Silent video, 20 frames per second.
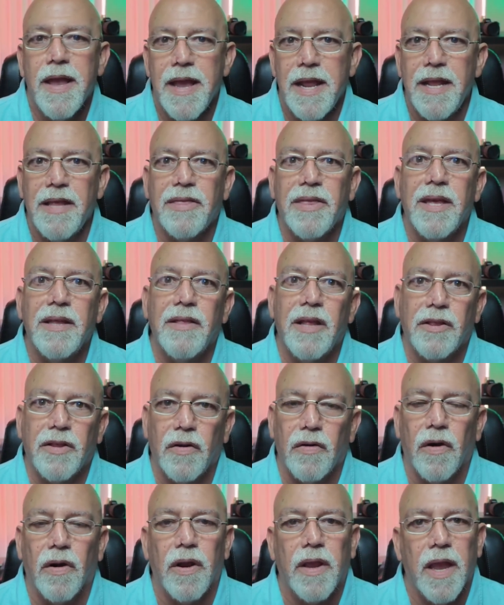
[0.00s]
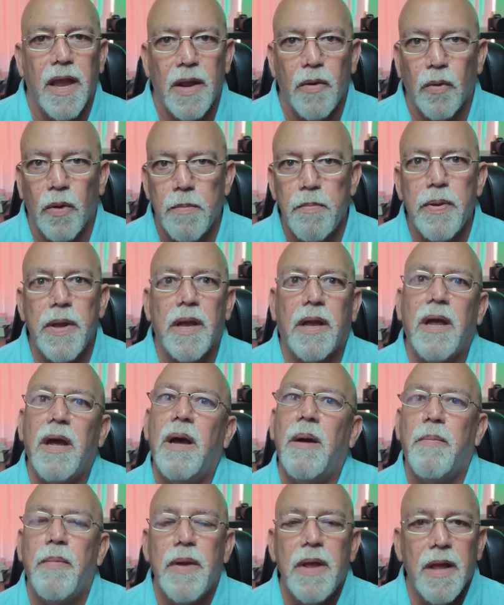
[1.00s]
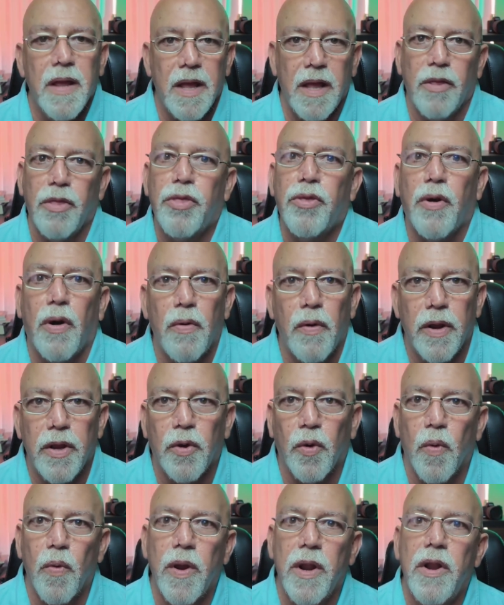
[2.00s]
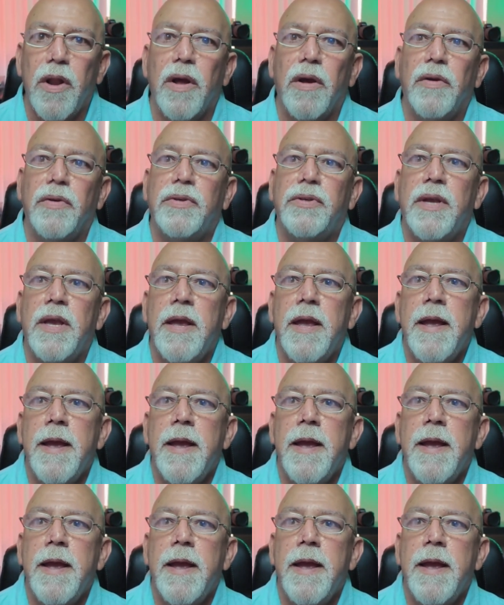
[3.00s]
anything that the hurricane would pick up and throw at your windows.